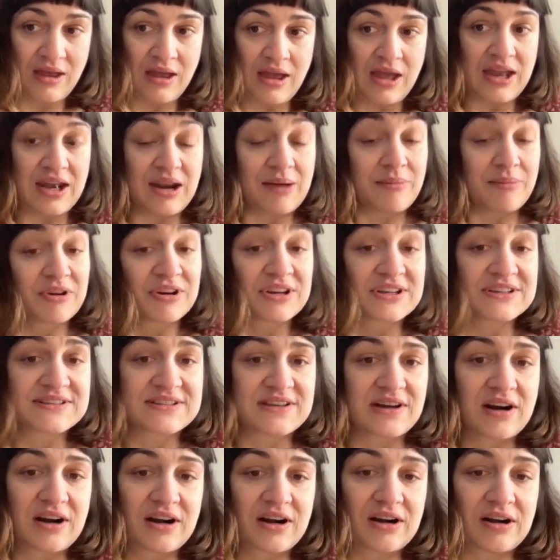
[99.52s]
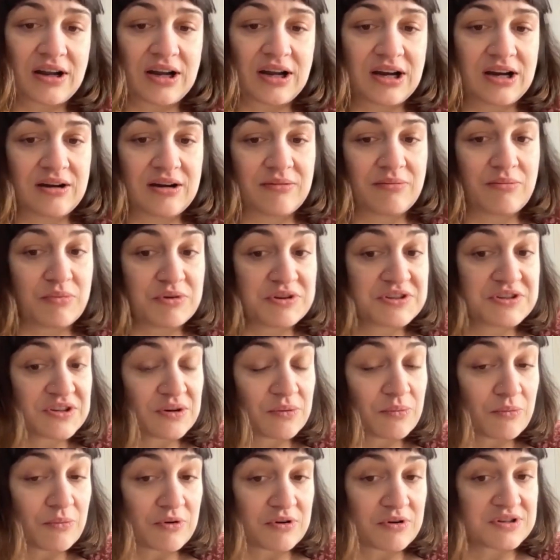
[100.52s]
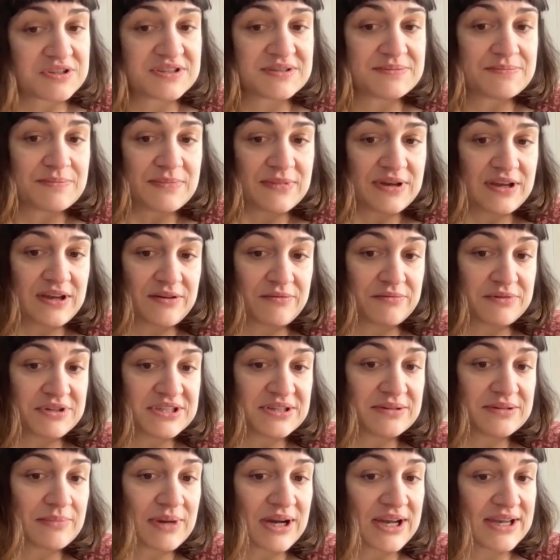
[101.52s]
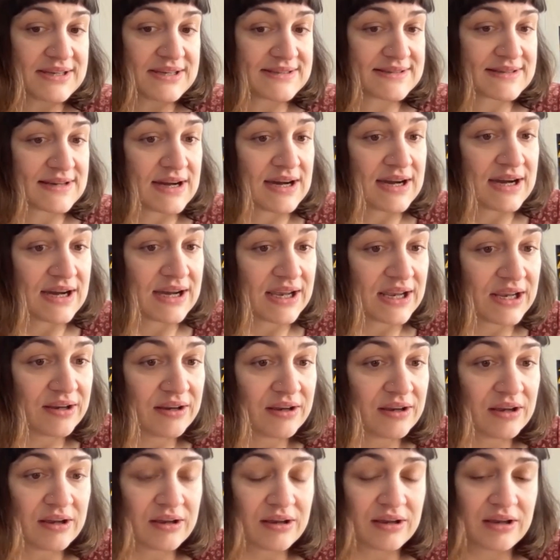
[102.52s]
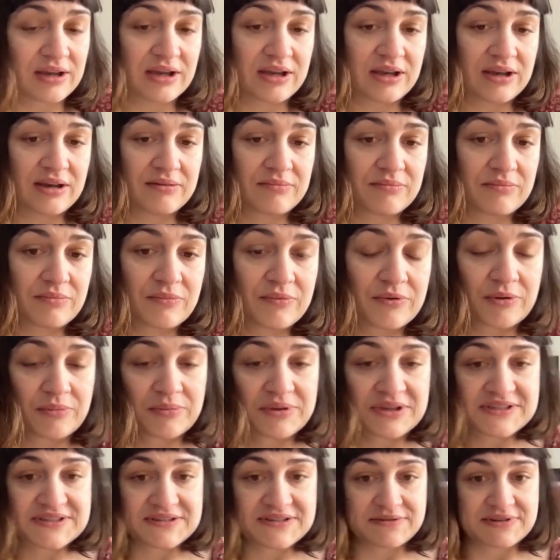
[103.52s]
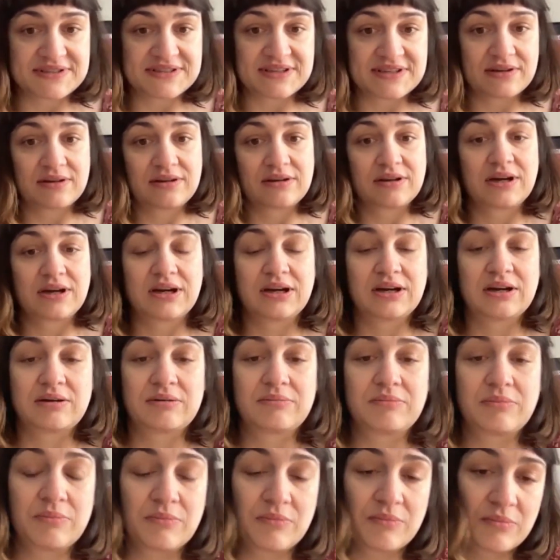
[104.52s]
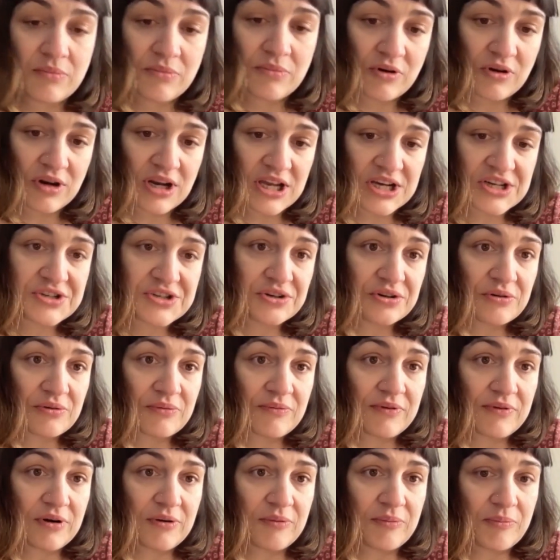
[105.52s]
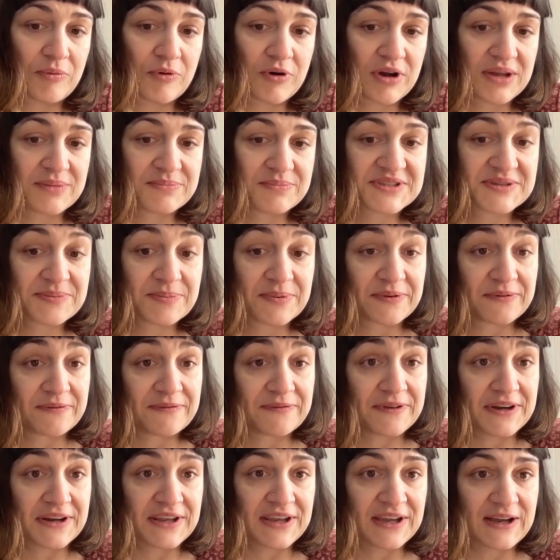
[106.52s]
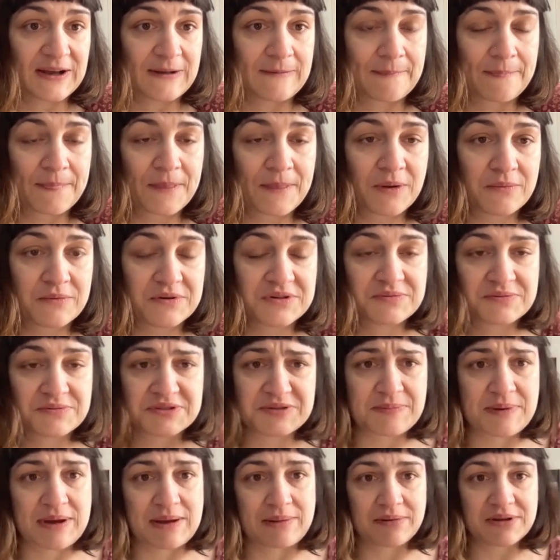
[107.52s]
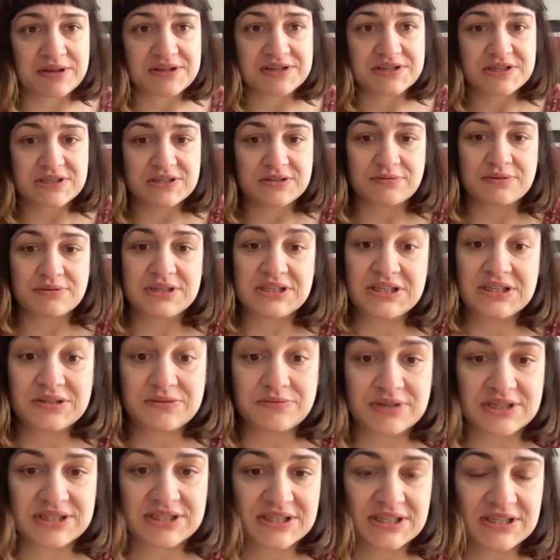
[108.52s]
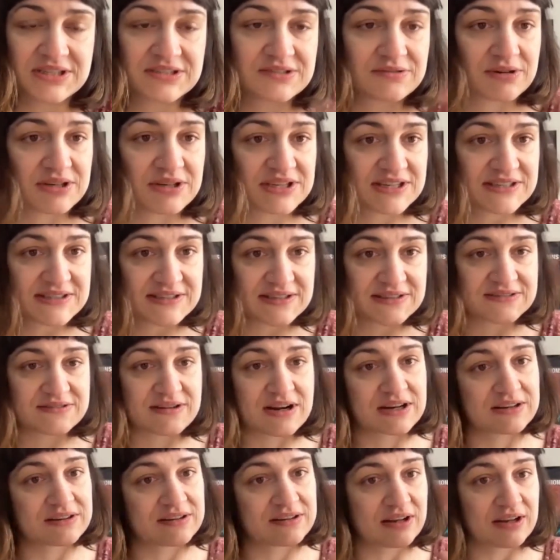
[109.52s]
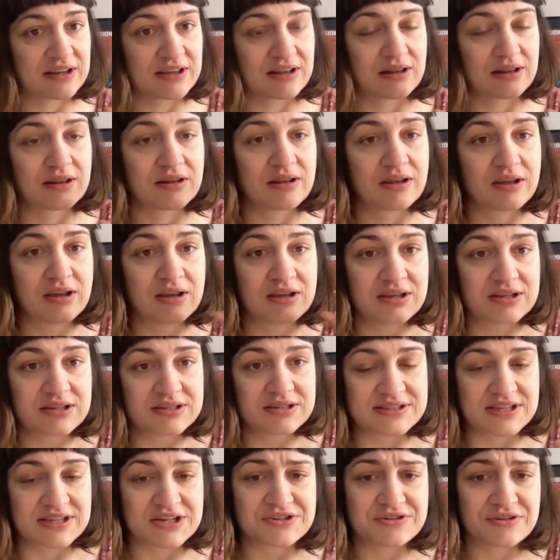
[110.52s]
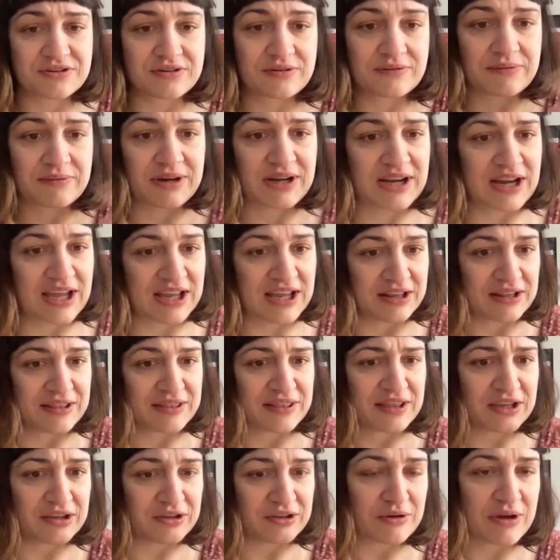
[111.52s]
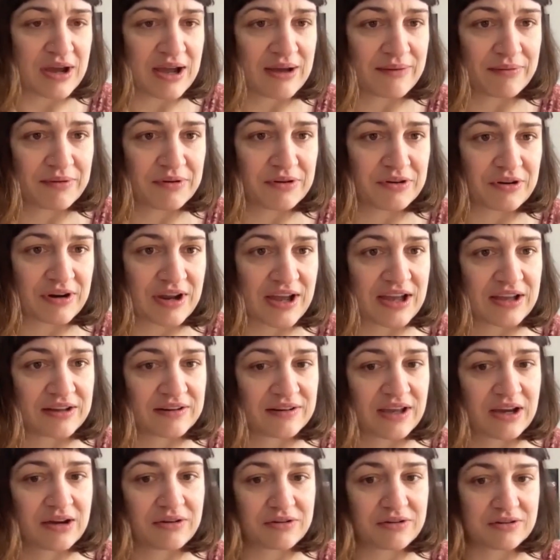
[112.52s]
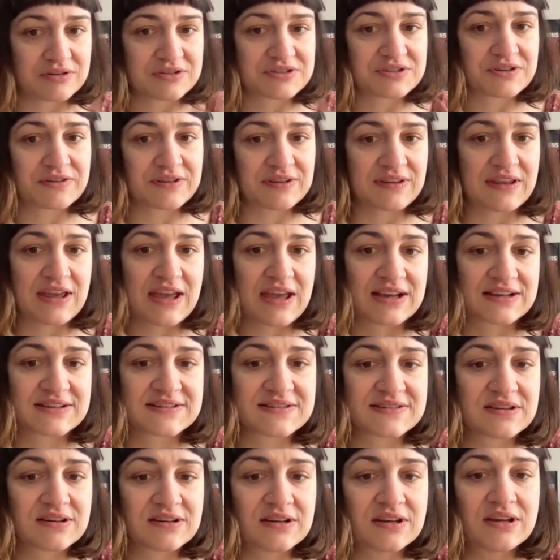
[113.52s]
And I'm going to start with some words written by Sky from his recent collection of poems, Perfidia, which was published in 2020. So I just extracted a little section of it, and I think you have in your handout also the text.